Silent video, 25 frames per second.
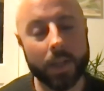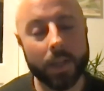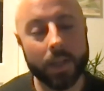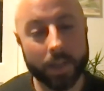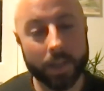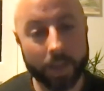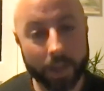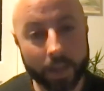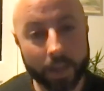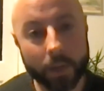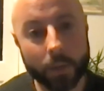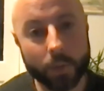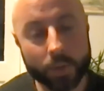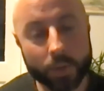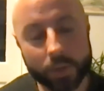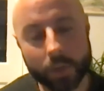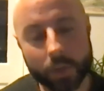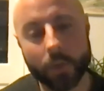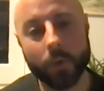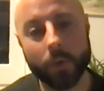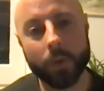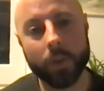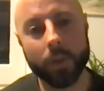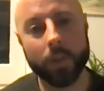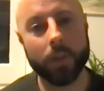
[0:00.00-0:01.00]
now
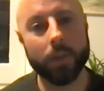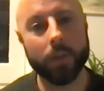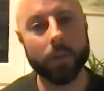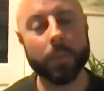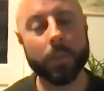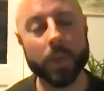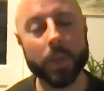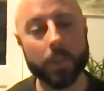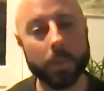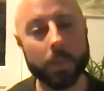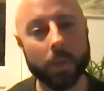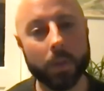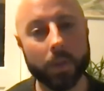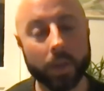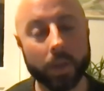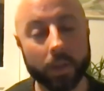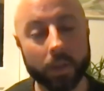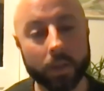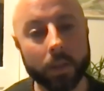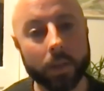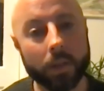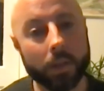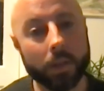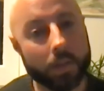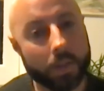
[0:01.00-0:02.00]
showing people that